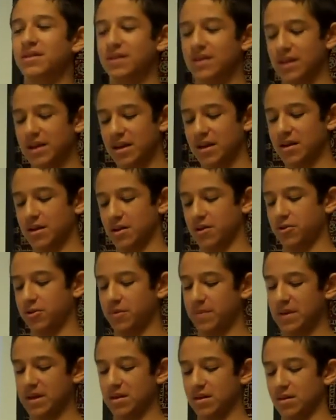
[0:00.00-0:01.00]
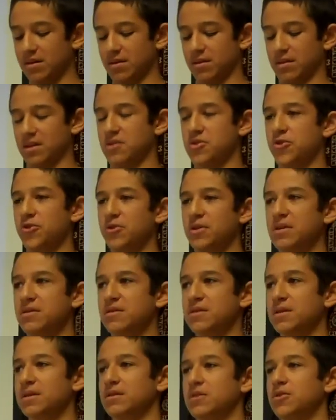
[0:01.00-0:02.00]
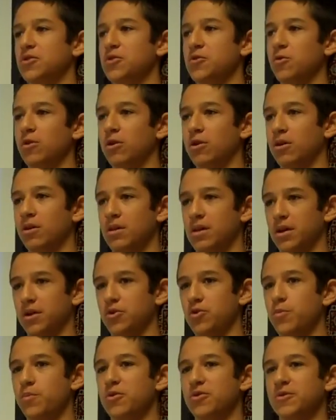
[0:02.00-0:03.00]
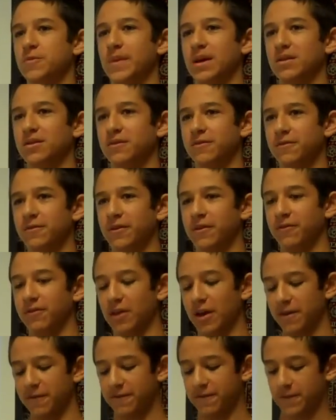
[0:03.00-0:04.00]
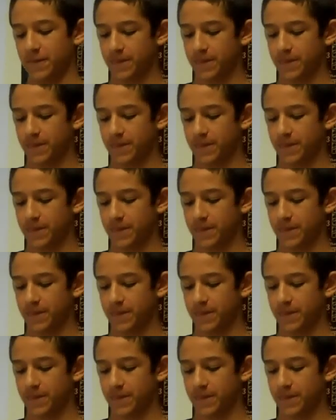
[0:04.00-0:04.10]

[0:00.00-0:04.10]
Today I'm going to be introducing to you all a new perspective of life.